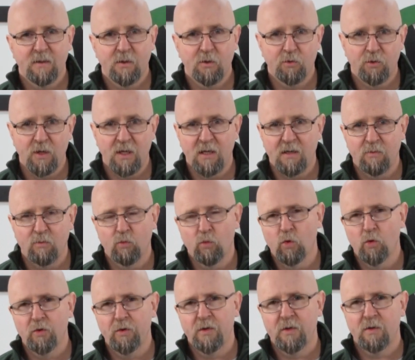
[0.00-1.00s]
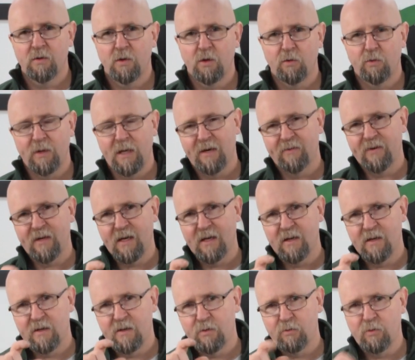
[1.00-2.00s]
green wood where we have to
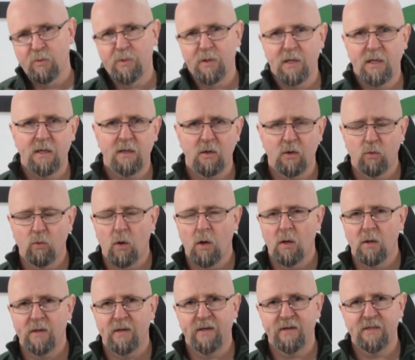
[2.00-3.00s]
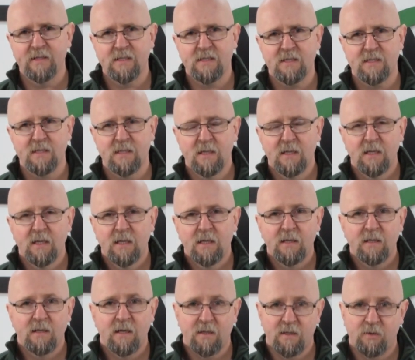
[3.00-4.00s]
get it to a particular wall thickness,
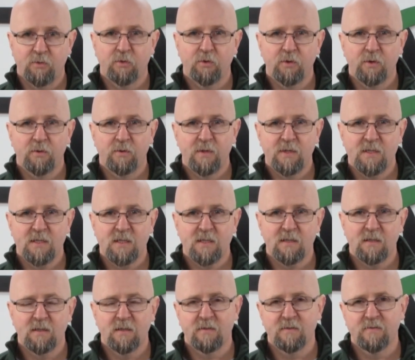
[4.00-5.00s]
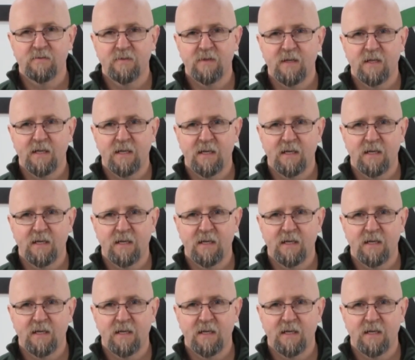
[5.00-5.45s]
not to run the risk of